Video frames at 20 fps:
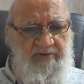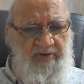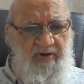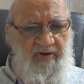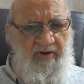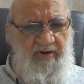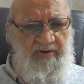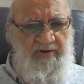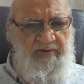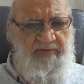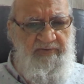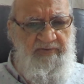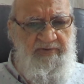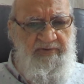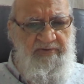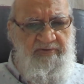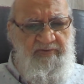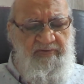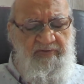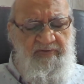called, which
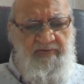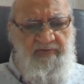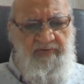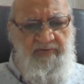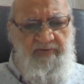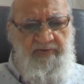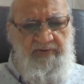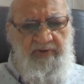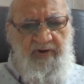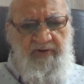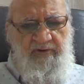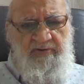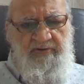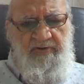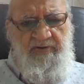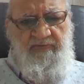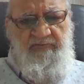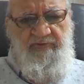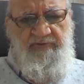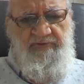is without
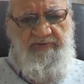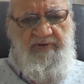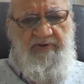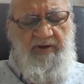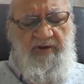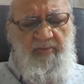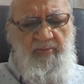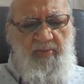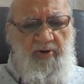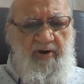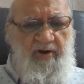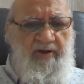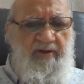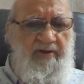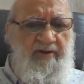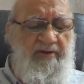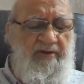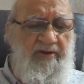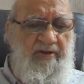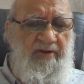the physical body.
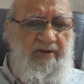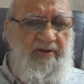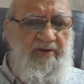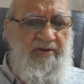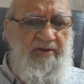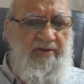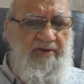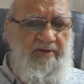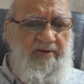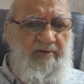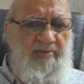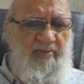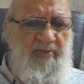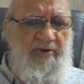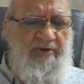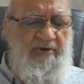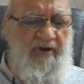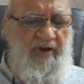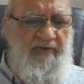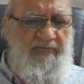
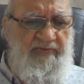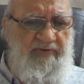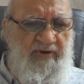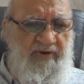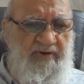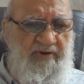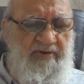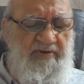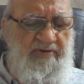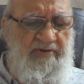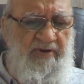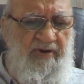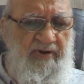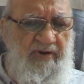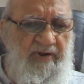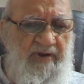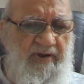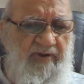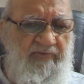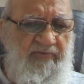But after the
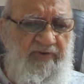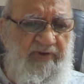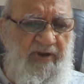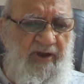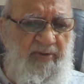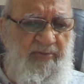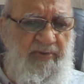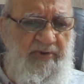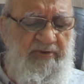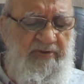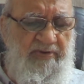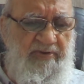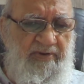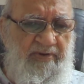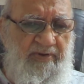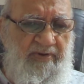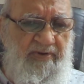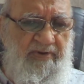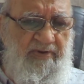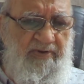day of Qiyamah,
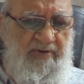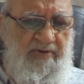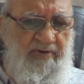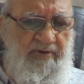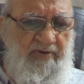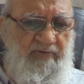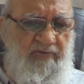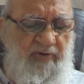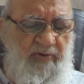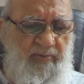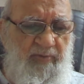we